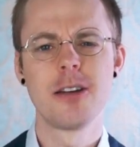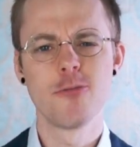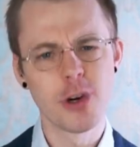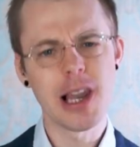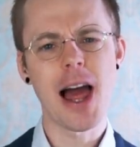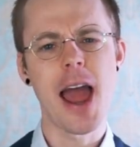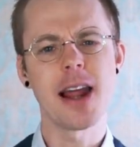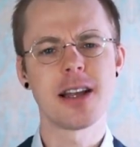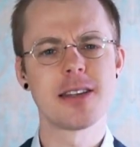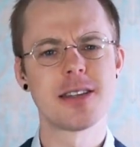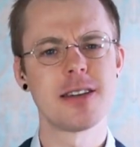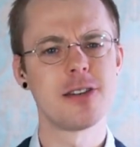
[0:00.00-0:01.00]

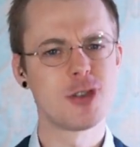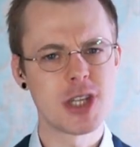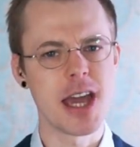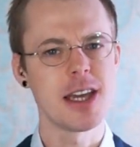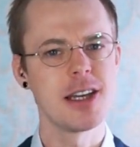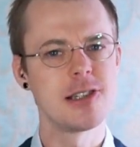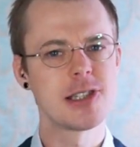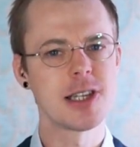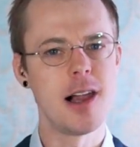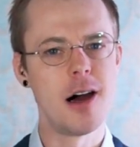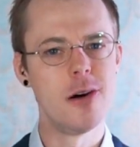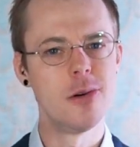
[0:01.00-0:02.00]
relax, take it
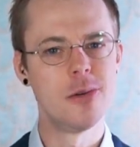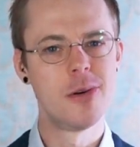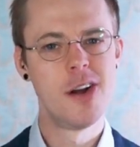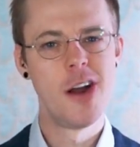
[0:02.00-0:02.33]
slow.